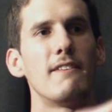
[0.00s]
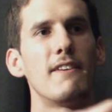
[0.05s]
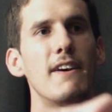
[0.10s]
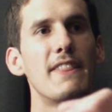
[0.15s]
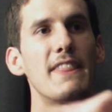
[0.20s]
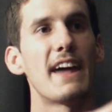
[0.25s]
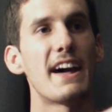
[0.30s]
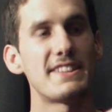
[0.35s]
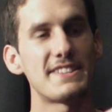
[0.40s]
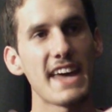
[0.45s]

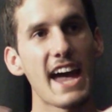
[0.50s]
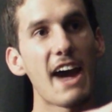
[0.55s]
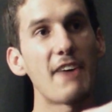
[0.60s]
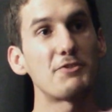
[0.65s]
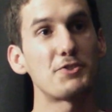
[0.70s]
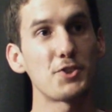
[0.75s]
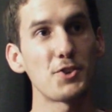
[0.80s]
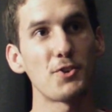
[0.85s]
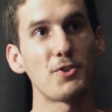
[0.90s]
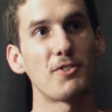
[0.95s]
and that's
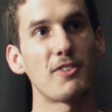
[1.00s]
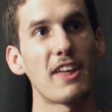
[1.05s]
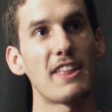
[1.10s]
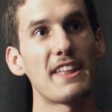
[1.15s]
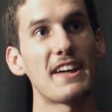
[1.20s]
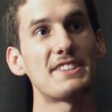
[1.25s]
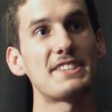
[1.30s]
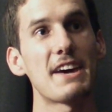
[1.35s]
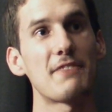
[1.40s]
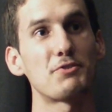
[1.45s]

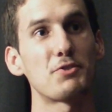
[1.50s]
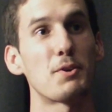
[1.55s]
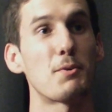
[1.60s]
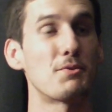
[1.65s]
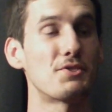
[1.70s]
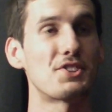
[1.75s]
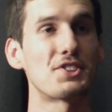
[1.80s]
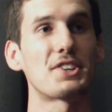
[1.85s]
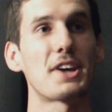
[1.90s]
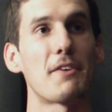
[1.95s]
after he
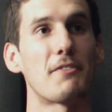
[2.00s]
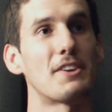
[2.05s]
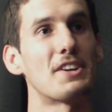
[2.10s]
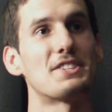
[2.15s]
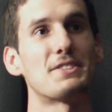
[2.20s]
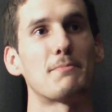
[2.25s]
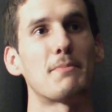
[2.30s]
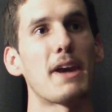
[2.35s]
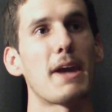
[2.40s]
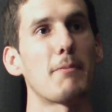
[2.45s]
was discovered
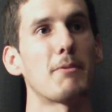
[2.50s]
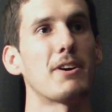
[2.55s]
as a baby.